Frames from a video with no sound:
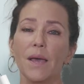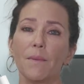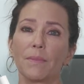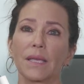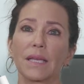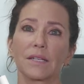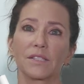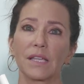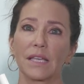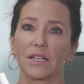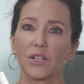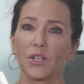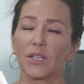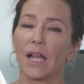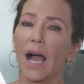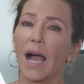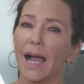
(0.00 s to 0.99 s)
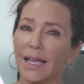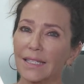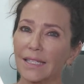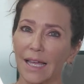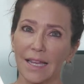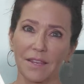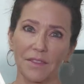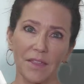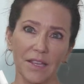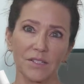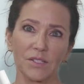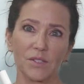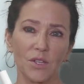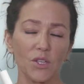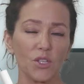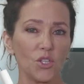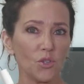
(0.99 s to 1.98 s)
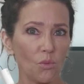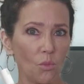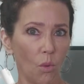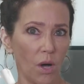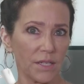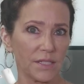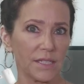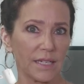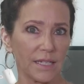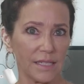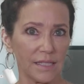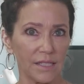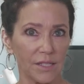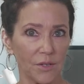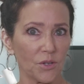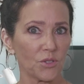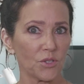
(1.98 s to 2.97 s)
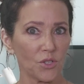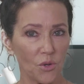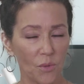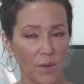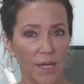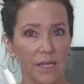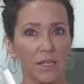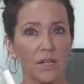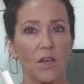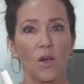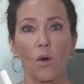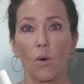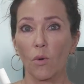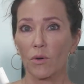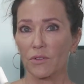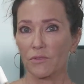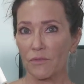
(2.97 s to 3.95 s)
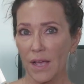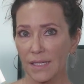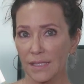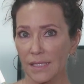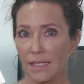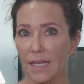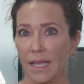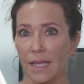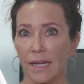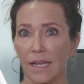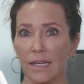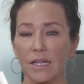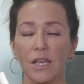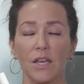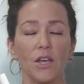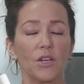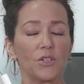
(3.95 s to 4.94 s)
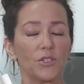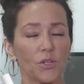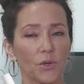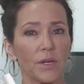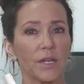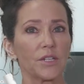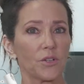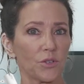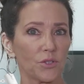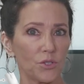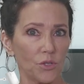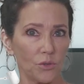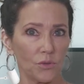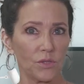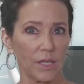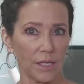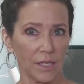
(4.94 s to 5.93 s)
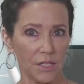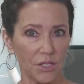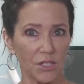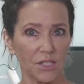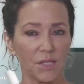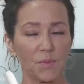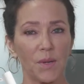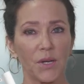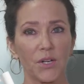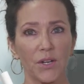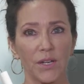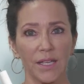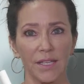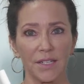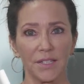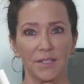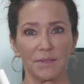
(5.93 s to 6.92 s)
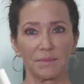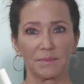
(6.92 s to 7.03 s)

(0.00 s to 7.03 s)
because it could highlight things that you want to consider doing or investigating during your due diligence period.